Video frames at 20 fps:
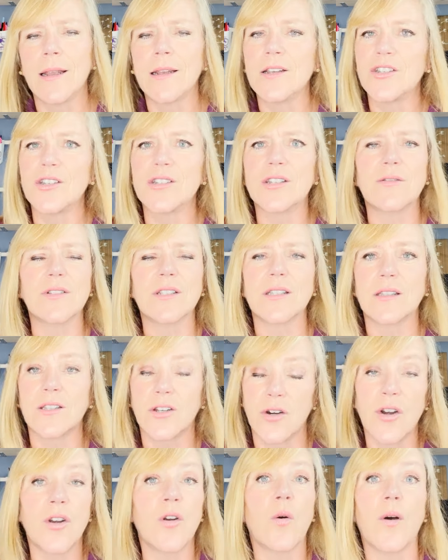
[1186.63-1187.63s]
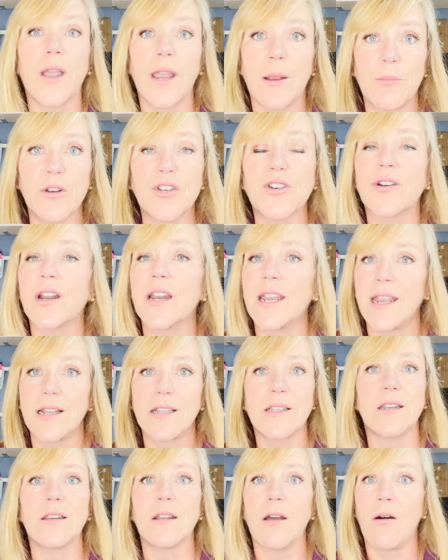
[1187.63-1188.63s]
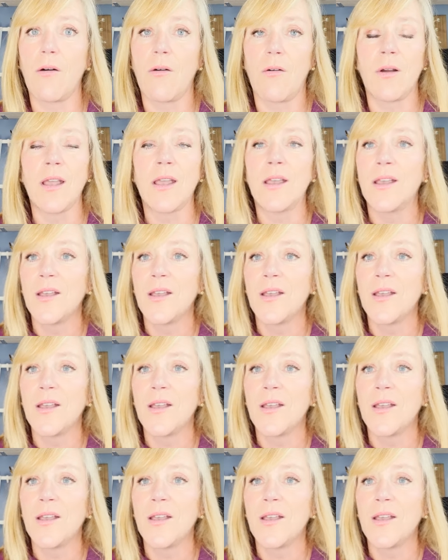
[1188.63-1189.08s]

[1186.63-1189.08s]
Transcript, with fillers: And it just goes, they're annoying, but you're going to get to know